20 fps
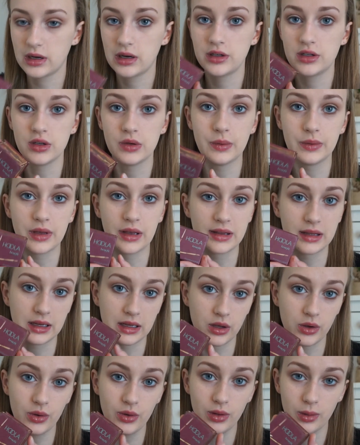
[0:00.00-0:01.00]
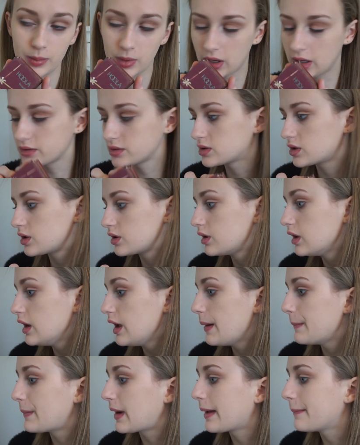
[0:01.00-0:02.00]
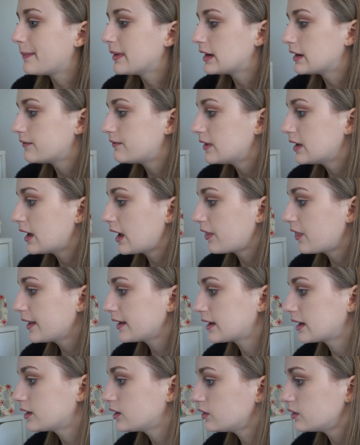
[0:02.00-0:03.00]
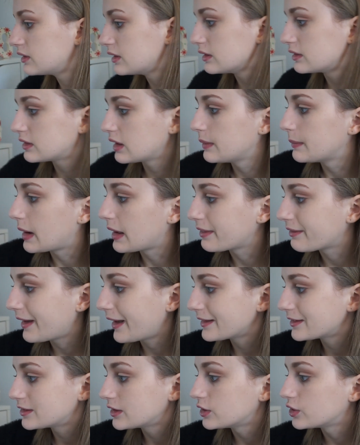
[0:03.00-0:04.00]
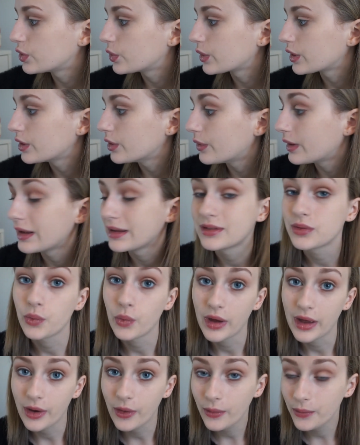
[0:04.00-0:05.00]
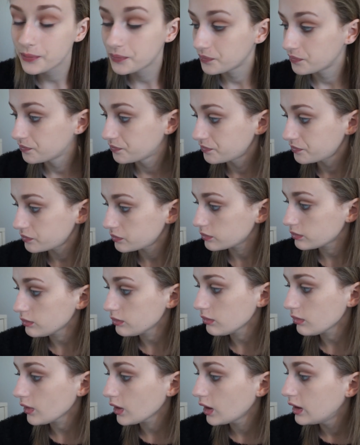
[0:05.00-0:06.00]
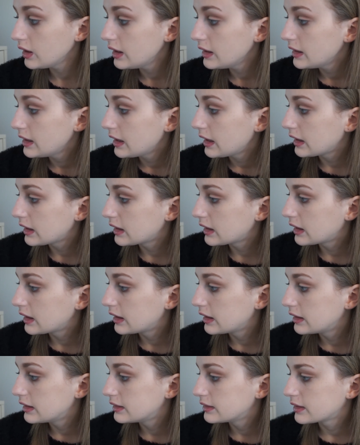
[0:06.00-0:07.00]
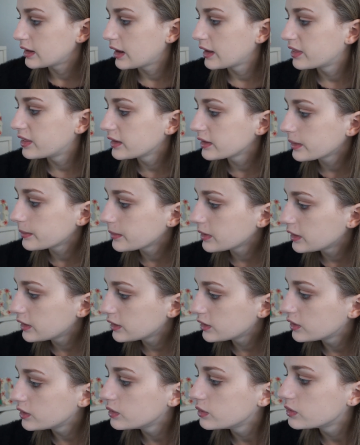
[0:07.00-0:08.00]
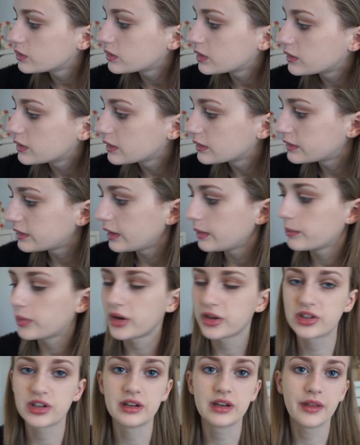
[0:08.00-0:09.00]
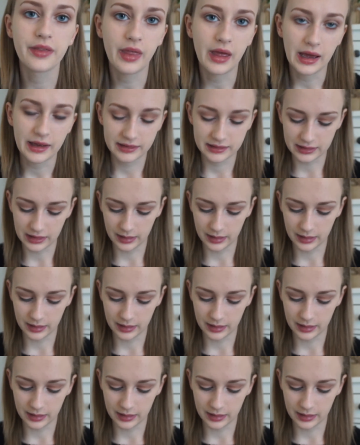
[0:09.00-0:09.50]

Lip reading: going to do the Hoola Bronzer by Benefit. I think I used this in my last tutorial as well. And I think I'm going to use the same brush I did last